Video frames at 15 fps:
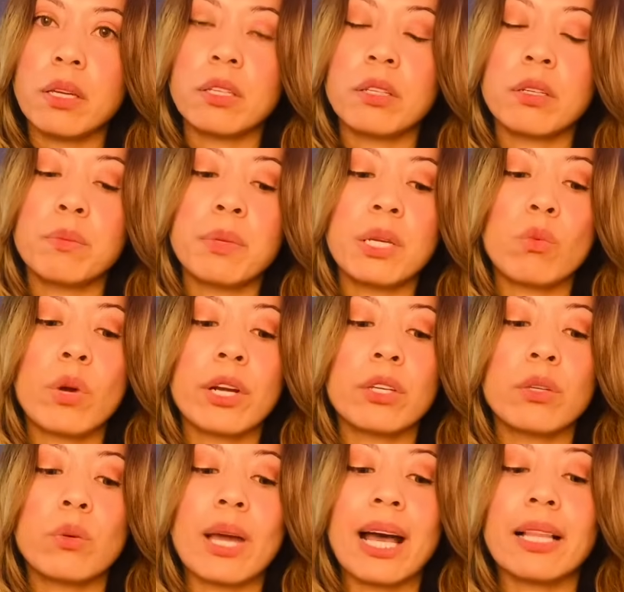It could be where
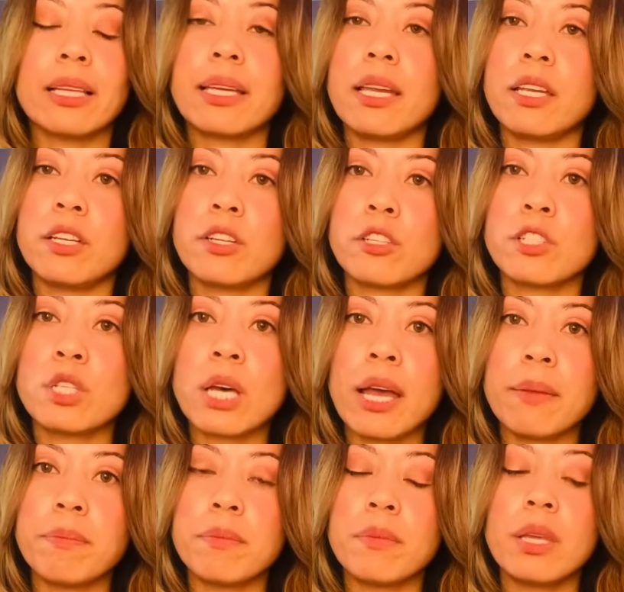you allocate your
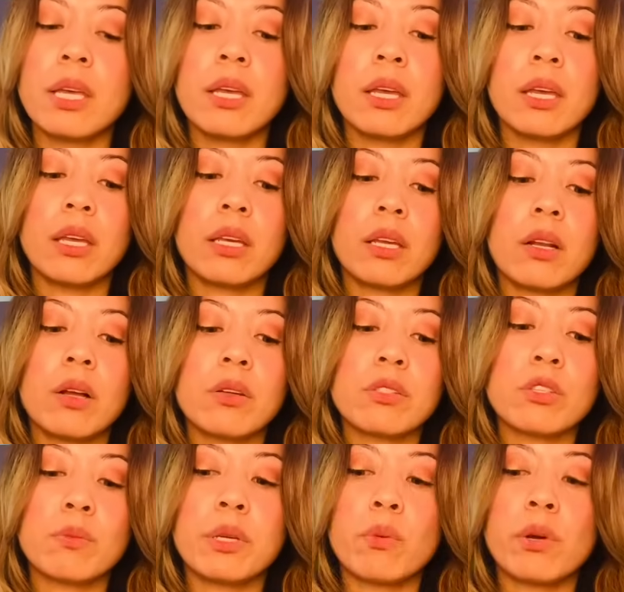time. It could
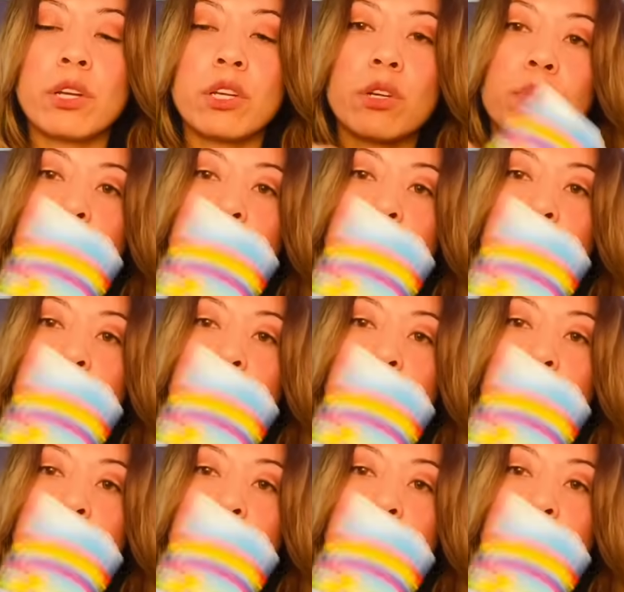also be where your